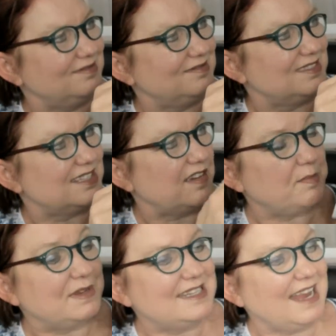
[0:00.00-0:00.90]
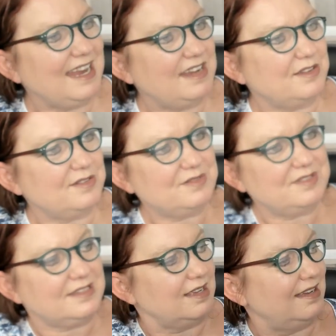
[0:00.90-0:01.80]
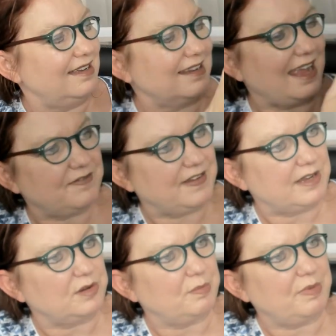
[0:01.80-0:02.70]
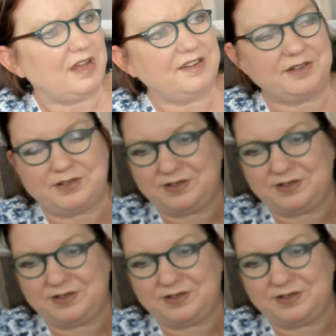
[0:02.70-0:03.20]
stuffed potatoes. Café Cubano.